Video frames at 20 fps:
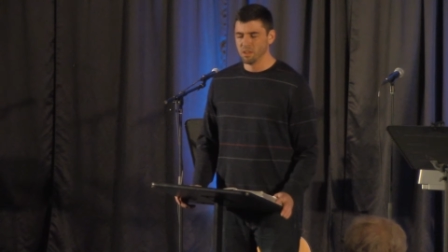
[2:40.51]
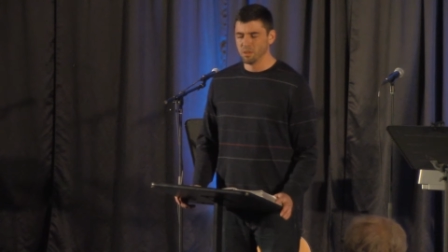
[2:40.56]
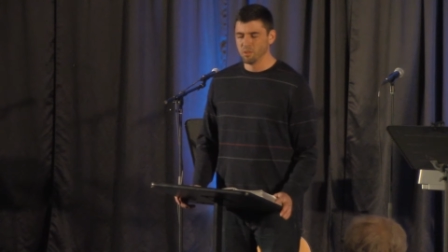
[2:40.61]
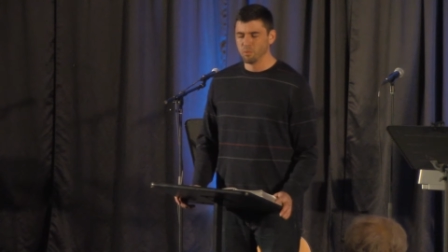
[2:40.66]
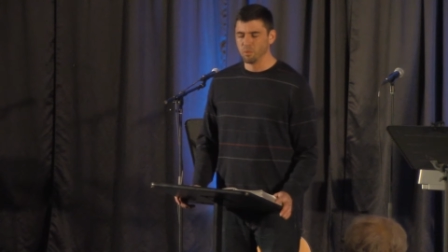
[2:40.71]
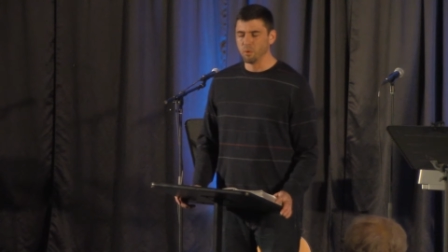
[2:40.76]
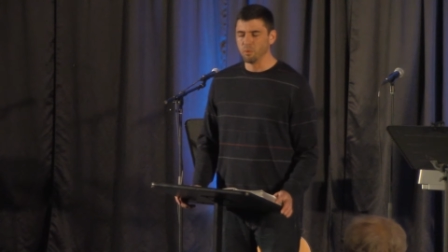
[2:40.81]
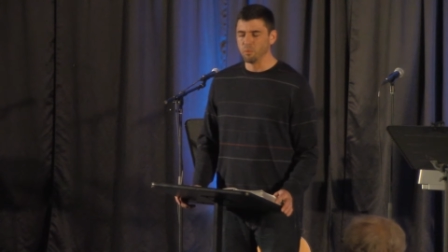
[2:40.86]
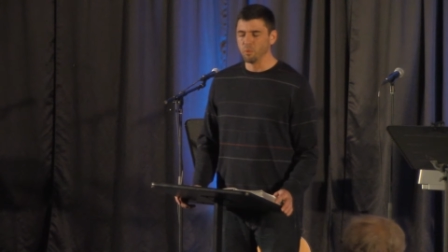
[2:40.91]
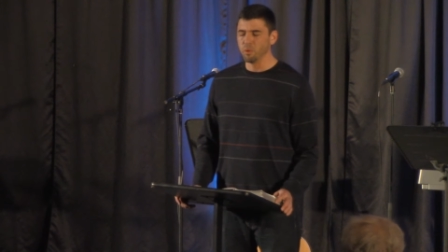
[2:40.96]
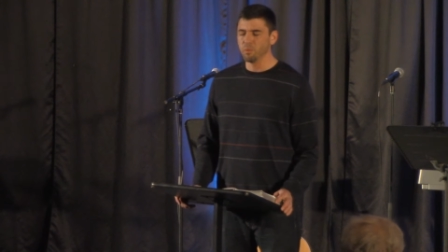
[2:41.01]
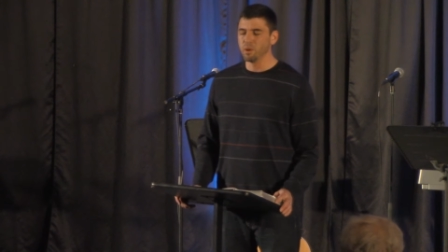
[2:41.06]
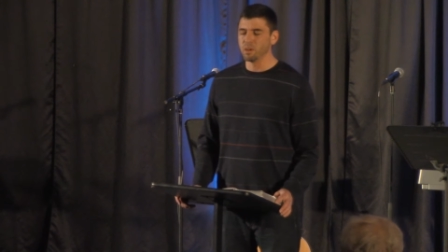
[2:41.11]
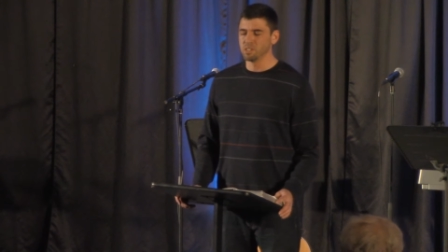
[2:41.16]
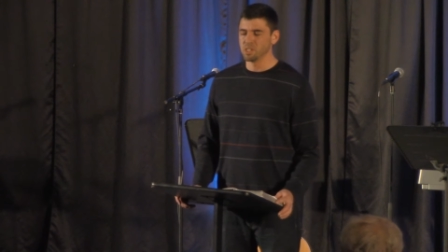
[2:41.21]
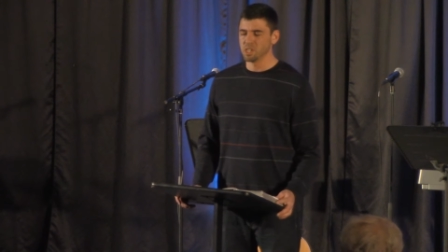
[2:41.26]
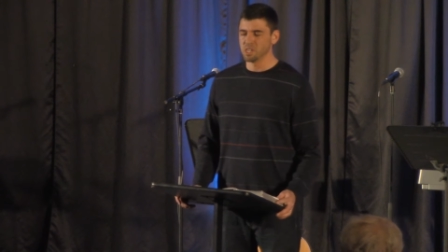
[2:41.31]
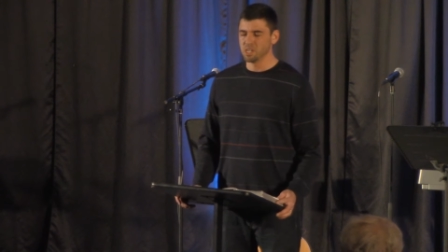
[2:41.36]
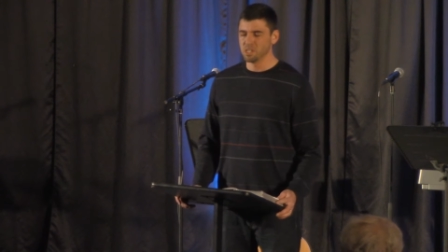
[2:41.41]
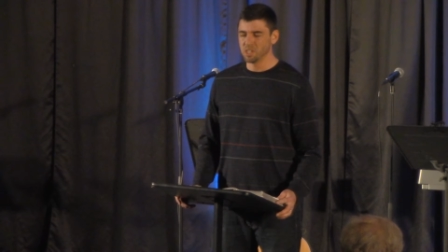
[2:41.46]
We, we
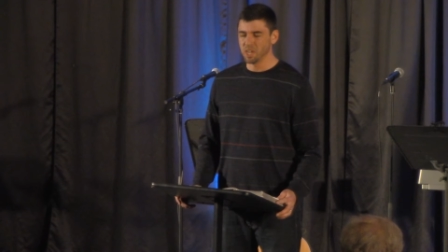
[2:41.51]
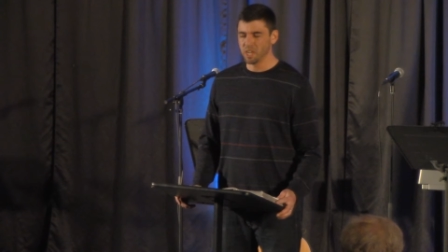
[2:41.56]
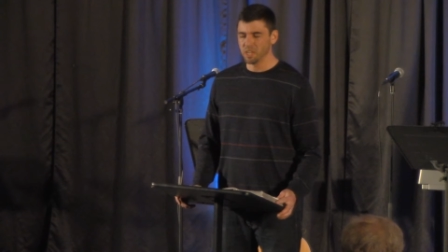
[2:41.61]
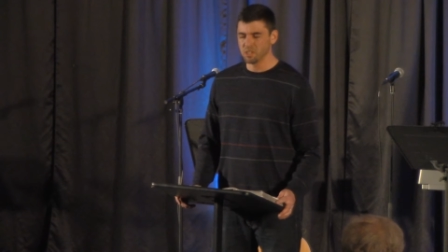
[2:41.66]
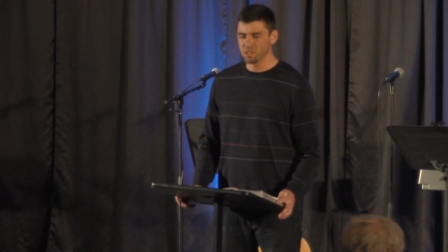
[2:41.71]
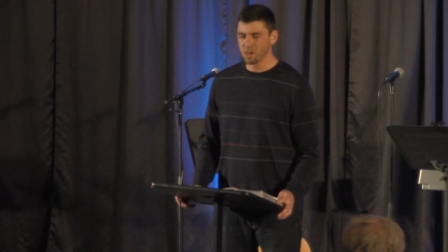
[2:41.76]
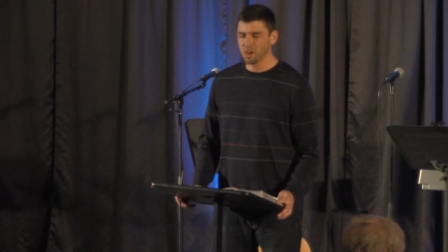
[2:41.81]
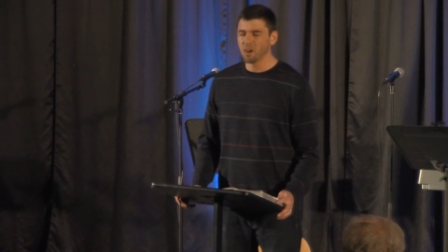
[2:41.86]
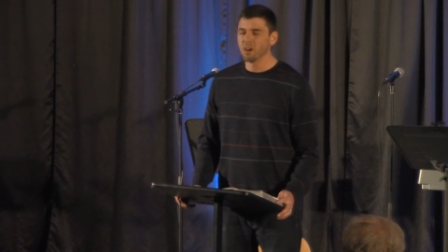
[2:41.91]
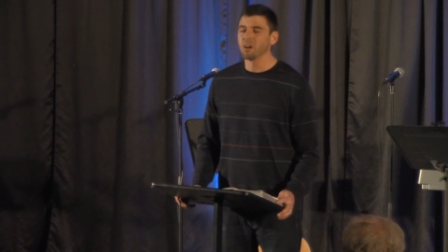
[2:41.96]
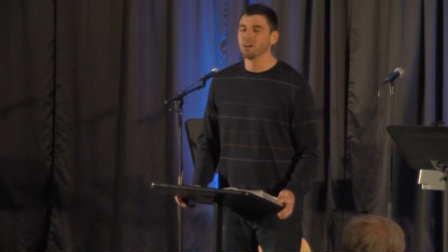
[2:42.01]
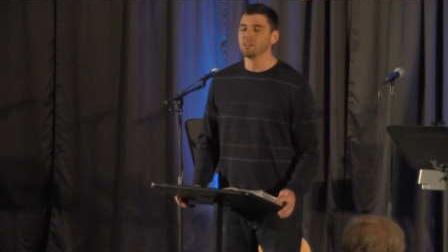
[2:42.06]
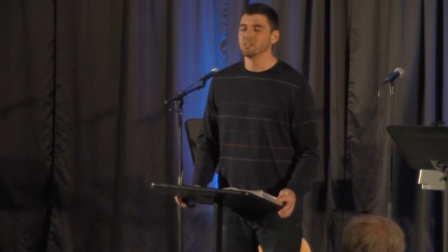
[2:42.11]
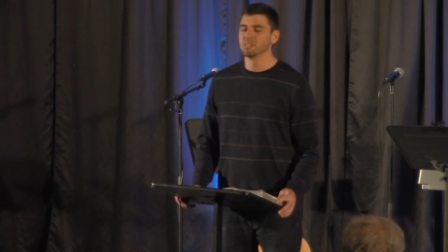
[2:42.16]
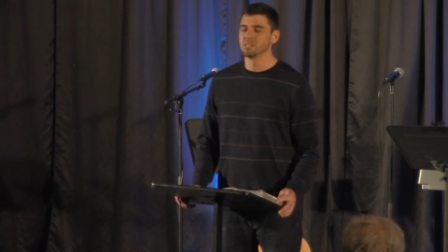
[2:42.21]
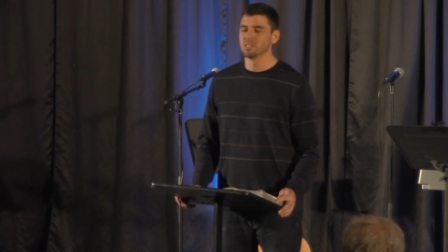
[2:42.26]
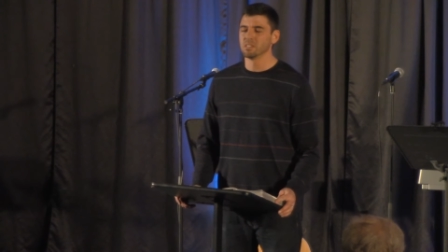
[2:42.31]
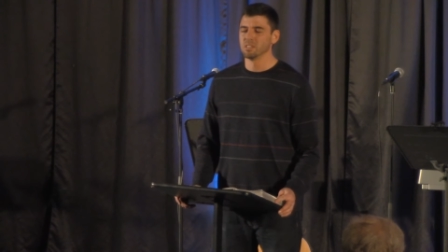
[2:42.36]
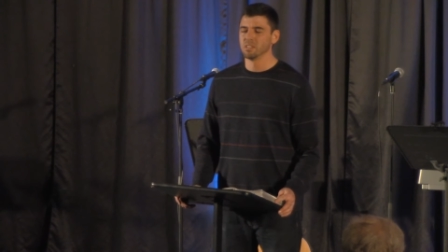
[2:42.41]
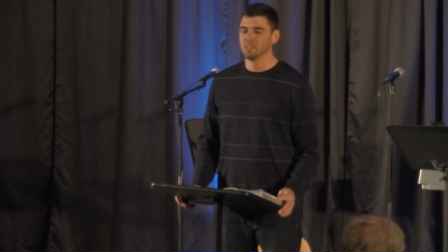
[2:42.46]
want you to change our
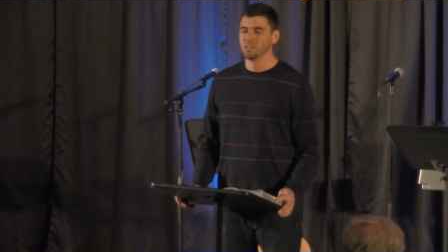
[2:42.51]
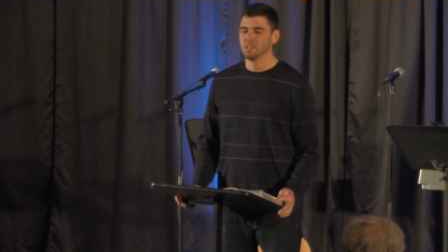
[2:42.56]
hearts.